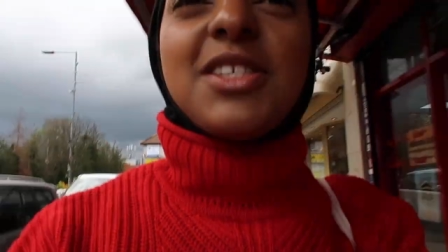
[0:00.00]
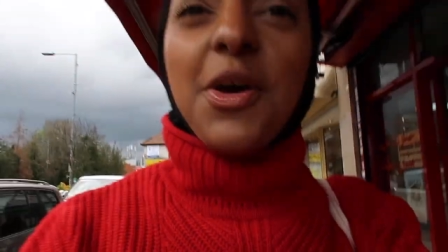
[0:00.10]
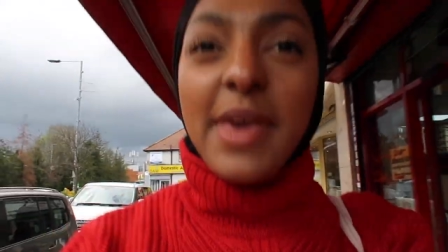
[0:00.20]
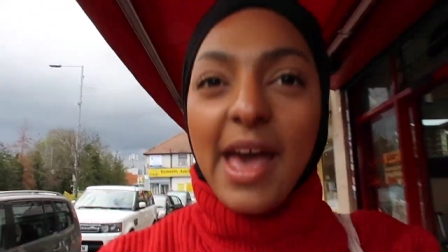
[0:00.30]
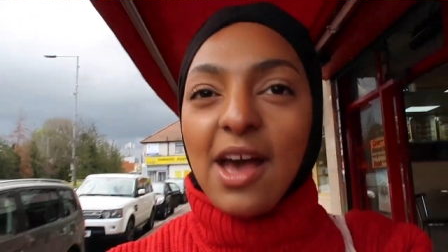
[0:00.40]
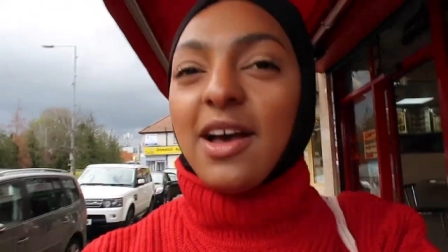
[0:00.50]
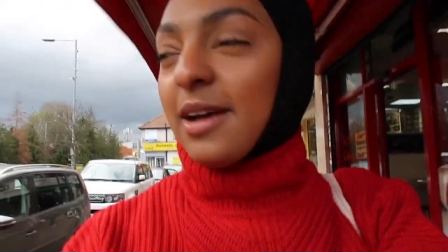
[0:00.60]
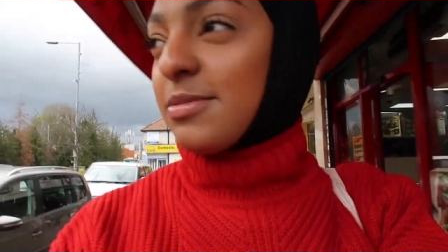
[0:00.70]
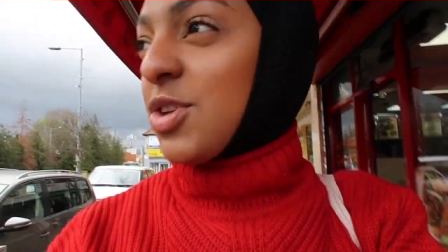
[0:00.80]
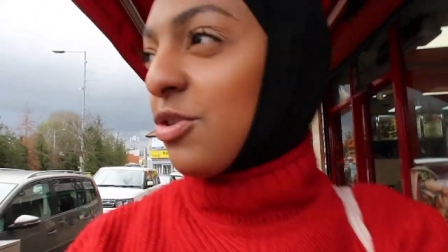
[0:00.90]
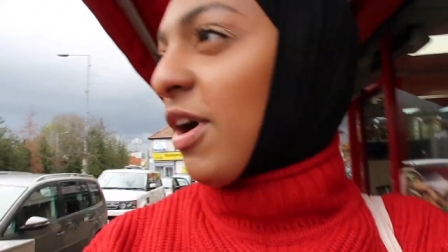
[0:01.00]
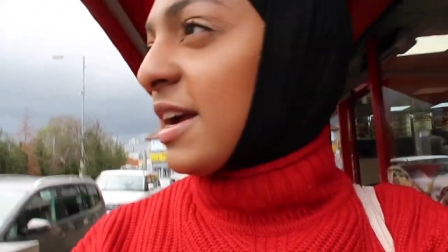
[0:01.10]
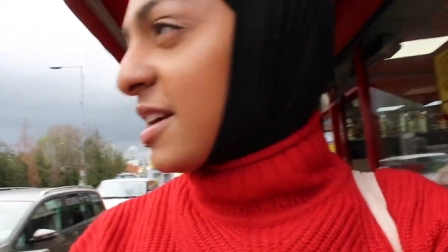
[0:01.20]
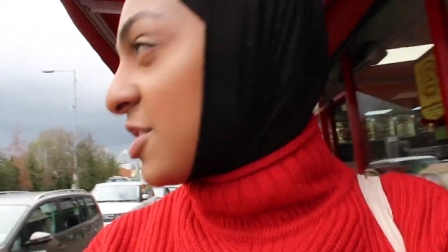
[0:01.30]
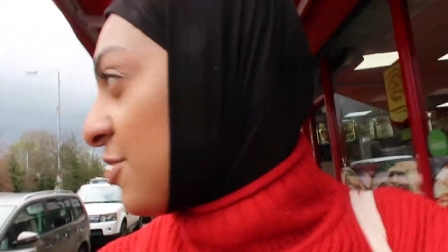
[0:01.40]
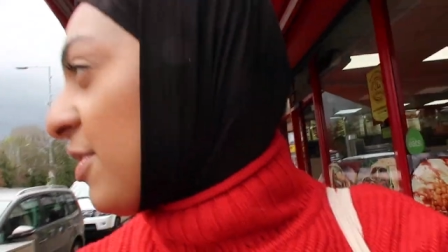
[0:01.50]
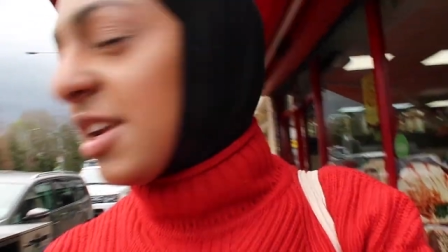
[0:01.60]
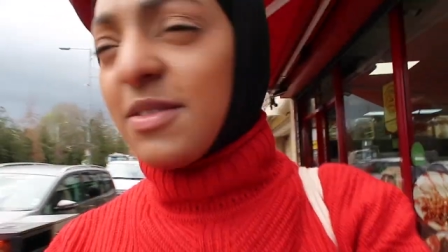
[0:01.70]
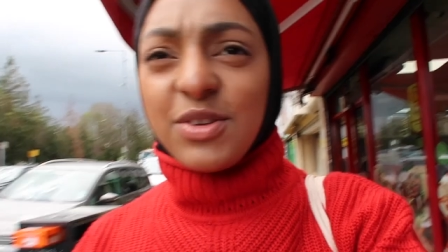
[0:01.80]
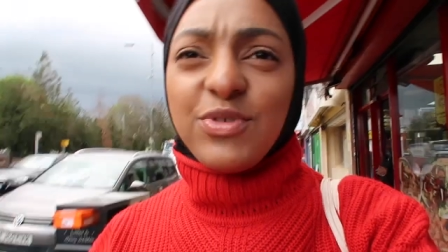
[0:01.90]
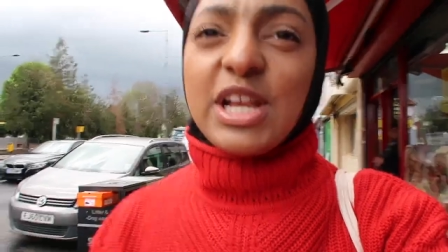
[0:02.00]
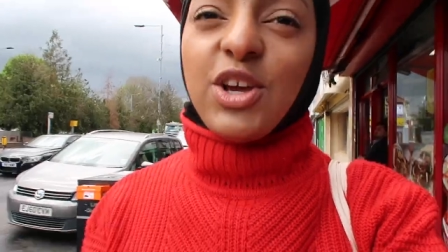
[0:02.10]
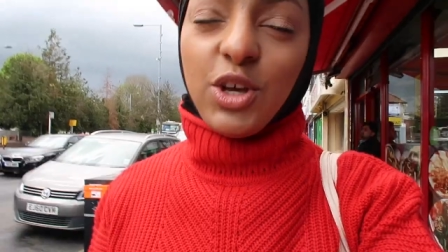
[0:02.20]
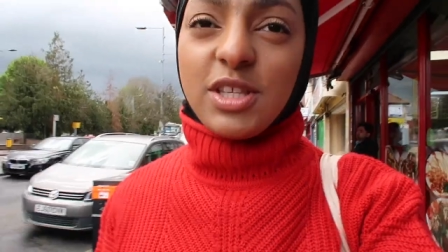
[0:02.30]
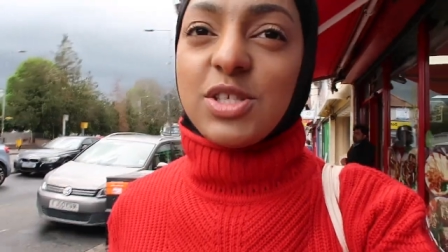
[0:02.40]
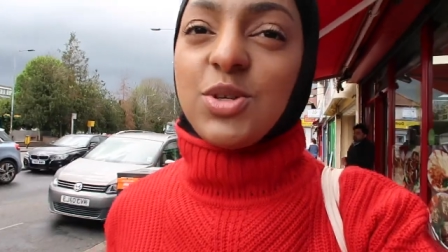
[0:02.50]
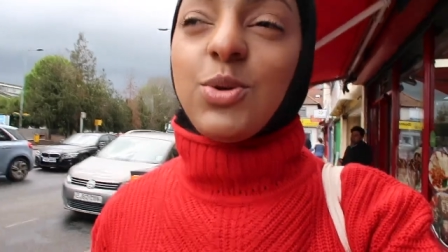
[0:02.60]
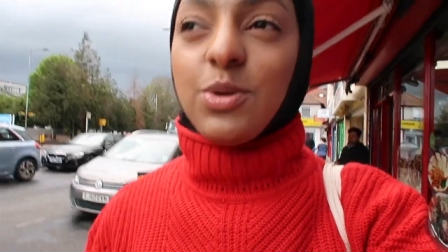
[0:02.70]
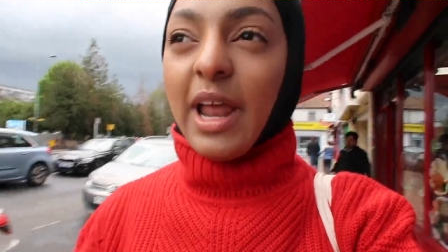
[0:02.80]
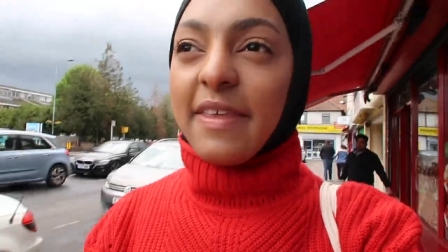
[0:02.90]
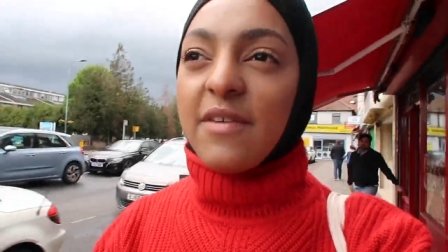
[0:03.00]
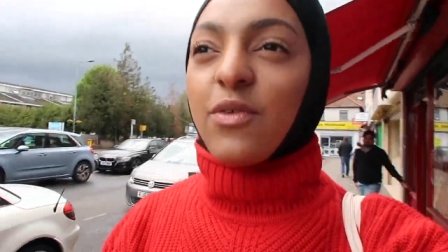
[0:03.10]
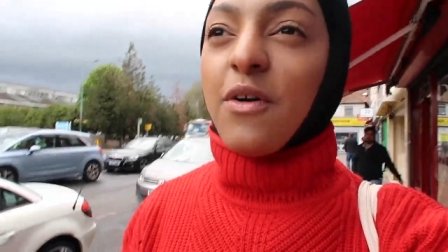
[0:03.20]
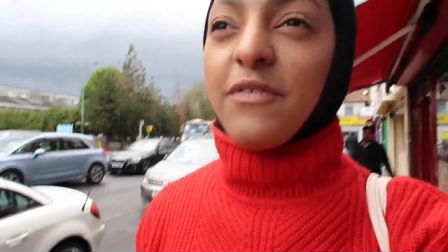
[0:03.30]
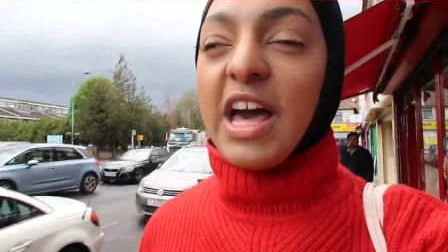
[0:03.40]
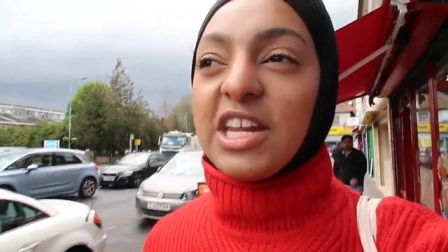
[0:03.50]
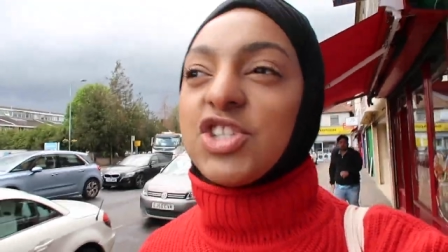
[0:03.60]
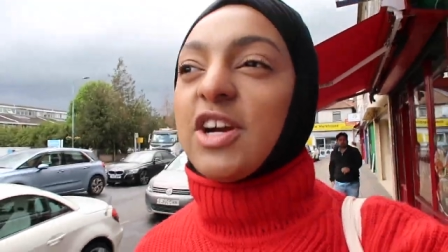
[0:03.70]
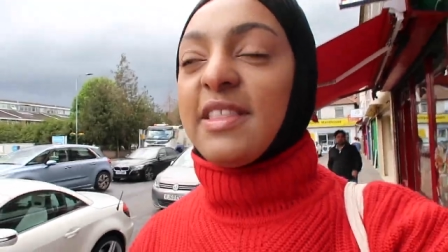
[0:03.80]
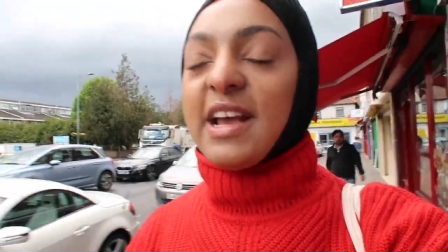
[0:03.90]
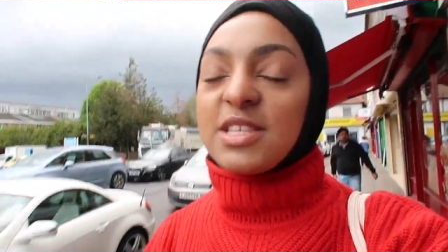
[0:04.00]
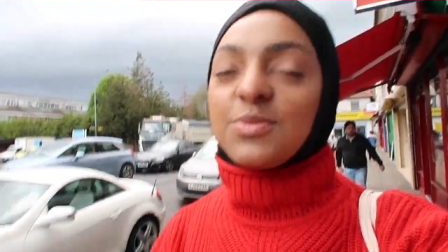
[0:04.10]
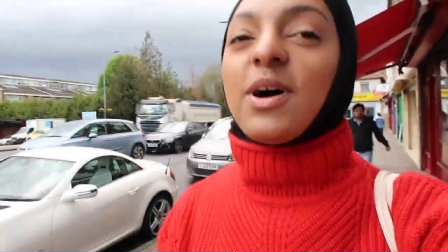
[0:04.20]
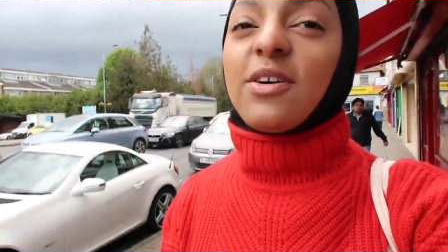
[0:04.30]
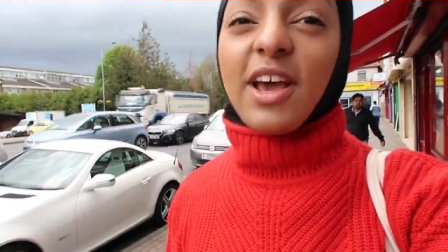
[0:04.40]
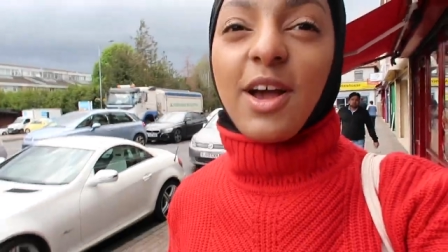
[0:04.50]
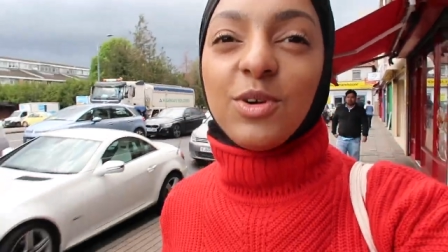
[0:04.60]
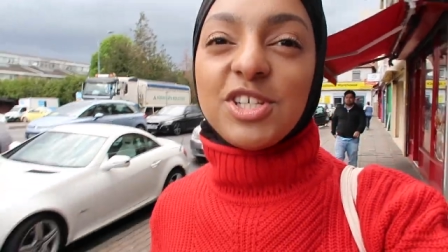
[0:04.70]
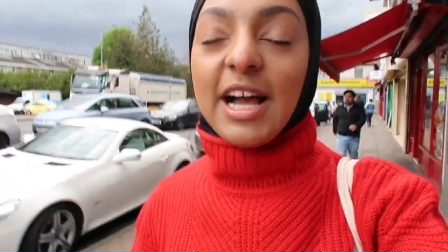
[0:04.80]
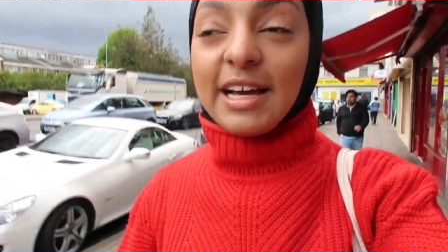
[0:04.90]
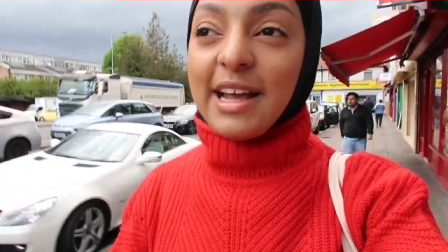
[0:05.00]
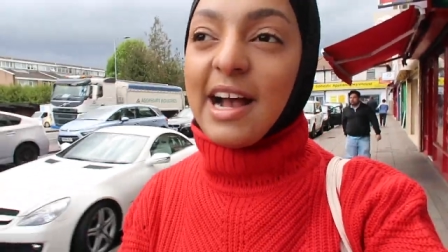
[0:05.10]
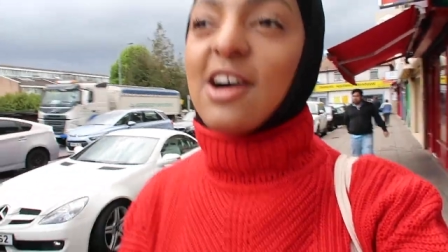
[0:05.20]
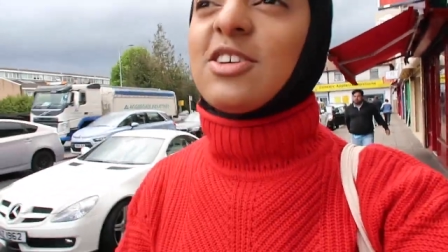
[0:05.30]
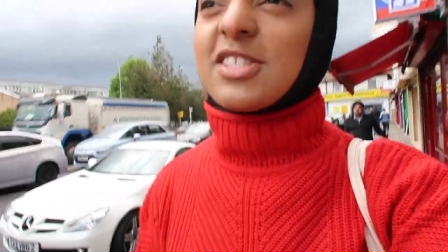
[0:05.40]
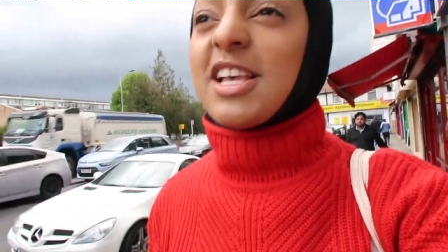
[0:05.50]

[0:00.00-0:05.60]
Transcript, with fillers: so yeah, Sue Ryder. Sue Ryder was a really good store. Like, they've got furniture in there as well. Like, I wish I had a house,